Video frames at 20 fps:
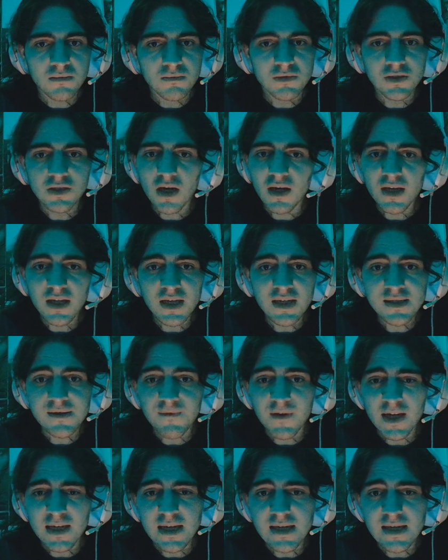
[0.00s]
Donnie Yen's a
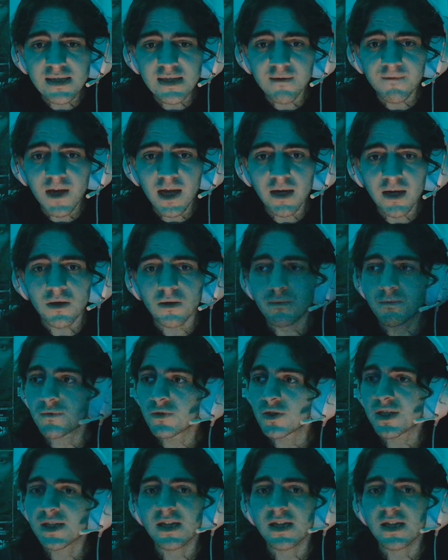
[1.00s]
fantastic fighter. Just